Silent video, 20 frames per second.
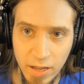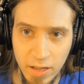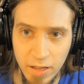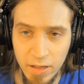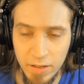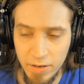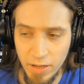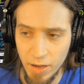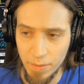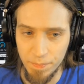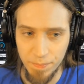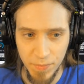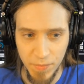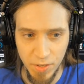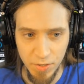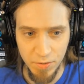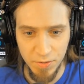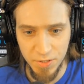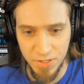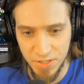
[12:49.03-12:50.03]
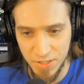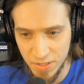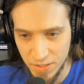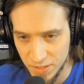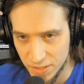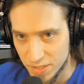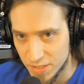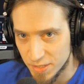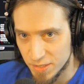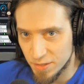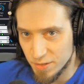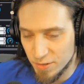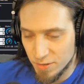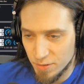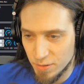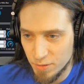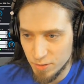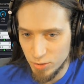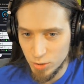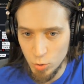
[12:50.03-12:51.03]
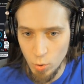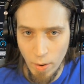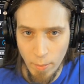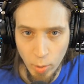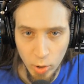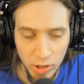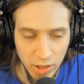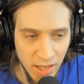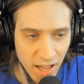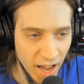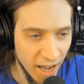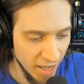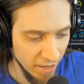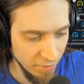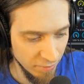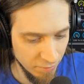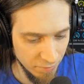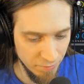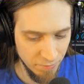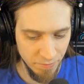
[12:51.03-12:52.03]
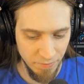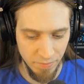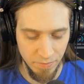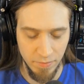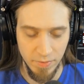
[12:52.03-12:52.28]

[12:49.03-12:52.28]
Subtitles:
And yeah, this is doable live.